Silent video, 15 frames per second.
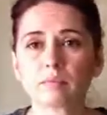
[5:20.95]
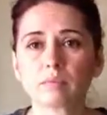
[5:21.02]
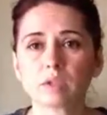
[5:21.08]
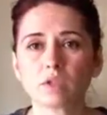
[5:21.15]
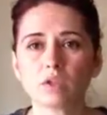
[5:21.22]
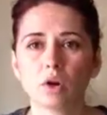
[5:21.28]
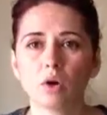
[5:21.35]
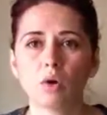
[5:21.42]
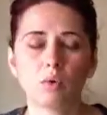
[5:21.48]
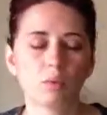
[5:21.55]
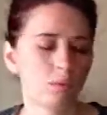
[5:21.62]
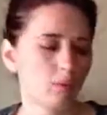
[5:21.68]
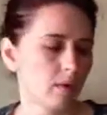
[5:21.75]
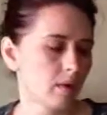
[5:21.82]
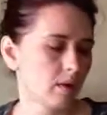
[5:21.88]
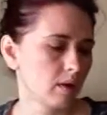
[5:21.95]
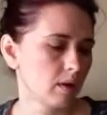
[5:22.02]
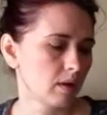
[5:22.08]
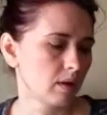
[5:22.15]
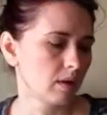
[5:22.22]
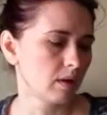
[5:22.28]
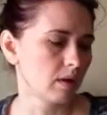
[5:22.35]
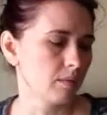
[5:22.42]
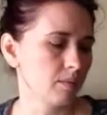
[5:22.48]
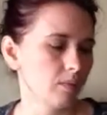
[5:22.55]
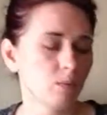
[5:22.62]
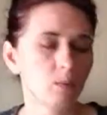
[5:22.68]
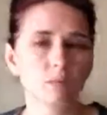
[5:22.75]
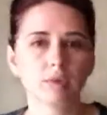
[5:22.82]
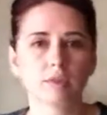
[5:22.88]
So
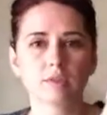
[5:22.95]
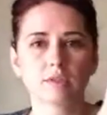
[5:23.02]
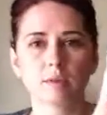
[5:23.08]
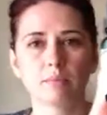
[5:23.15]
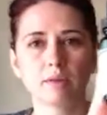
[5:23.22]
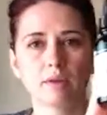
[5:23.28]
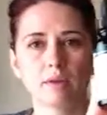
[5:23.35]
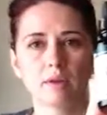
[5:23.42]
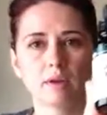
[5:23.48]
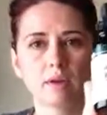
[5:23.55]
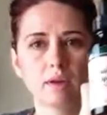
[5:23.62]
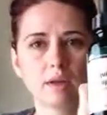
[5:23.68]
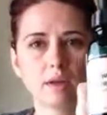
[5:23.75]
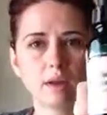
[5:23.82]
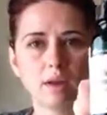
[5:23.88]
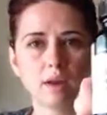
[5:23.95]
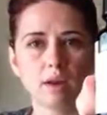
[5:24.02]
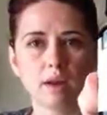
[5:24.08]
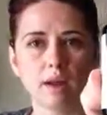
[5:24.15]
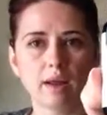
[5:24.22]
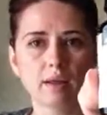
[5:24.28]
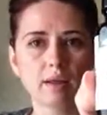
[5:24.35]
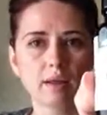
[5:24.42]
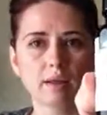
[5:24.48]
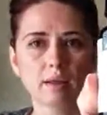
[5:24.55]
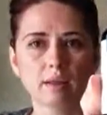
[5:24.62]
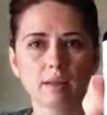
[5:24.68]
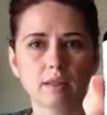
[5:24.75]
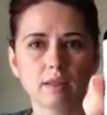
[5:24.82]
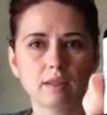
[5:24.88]
with something like
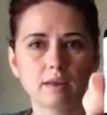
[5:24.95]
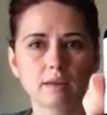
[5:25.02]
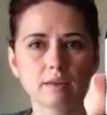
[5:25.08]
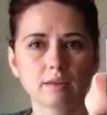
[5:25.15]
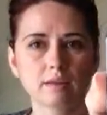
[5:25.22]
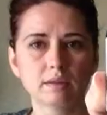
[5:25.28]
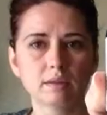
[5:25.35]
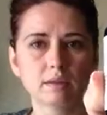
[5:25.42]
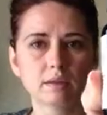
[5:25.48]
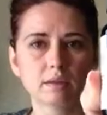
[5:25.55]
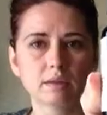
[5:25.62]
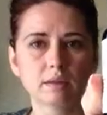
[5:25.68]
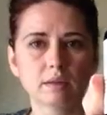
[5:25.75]
this,